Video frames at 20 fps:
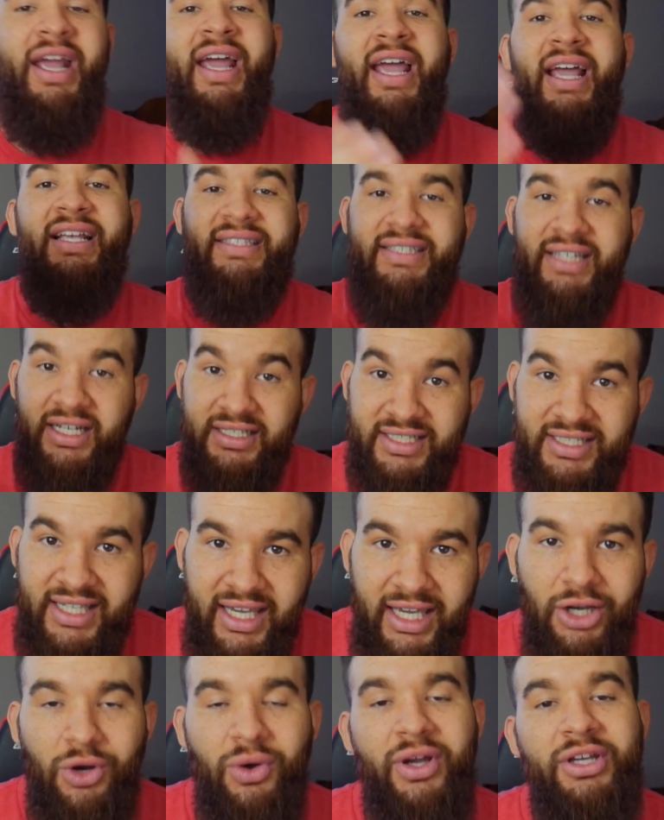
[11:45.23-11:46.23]
It's a
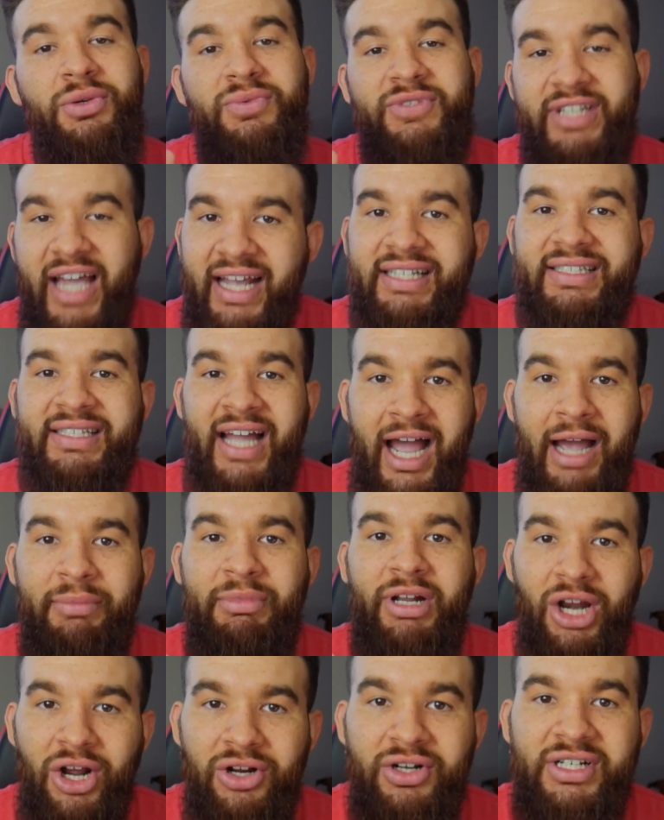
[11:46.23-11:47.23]
skill. You take time
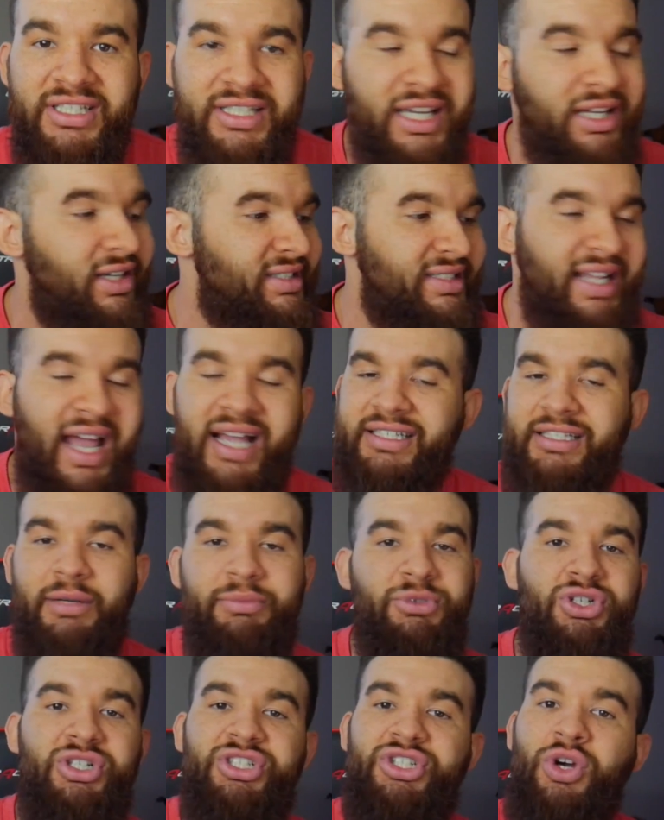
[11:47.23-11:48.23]
to learn the skill. It's not
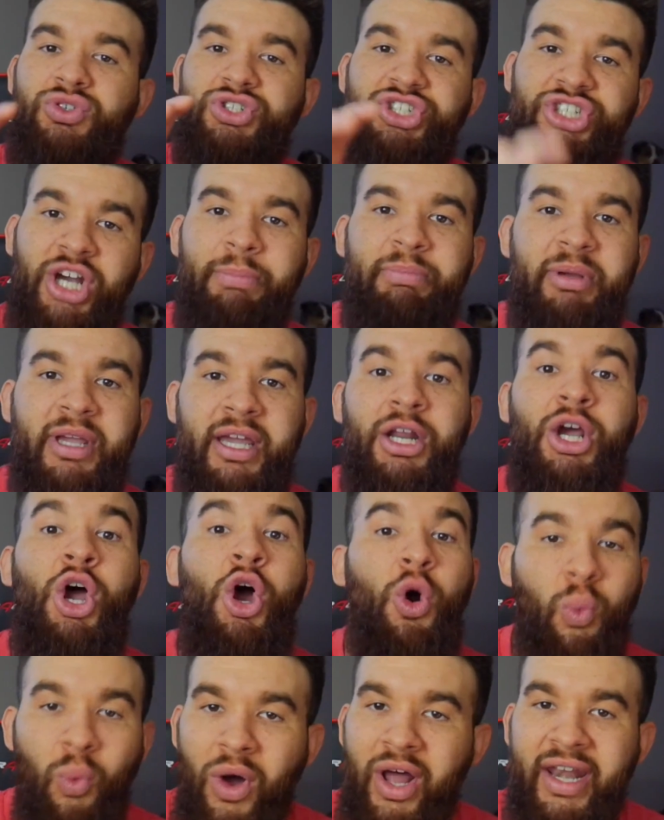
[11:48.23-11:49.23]
something you're just going to jump in
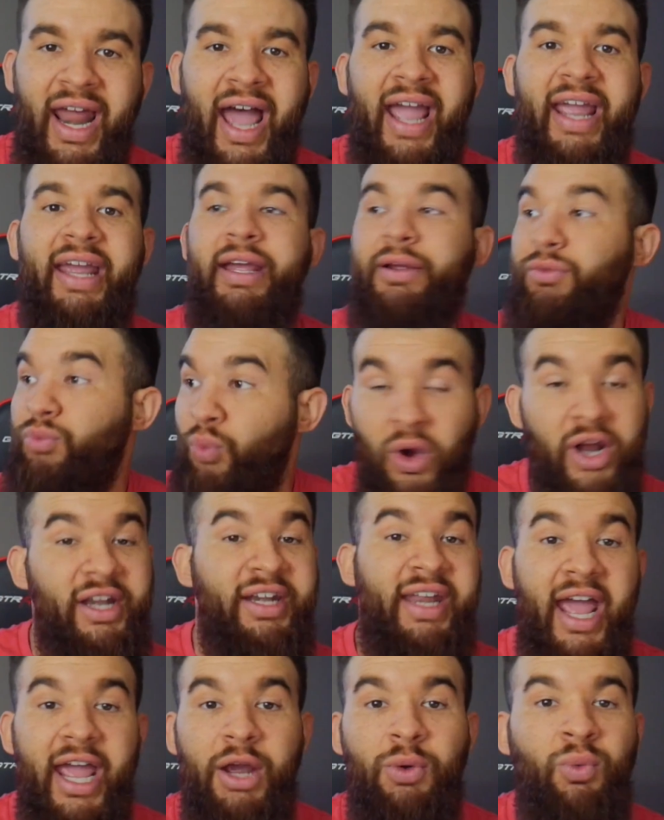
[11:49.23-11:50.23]
one night, one day,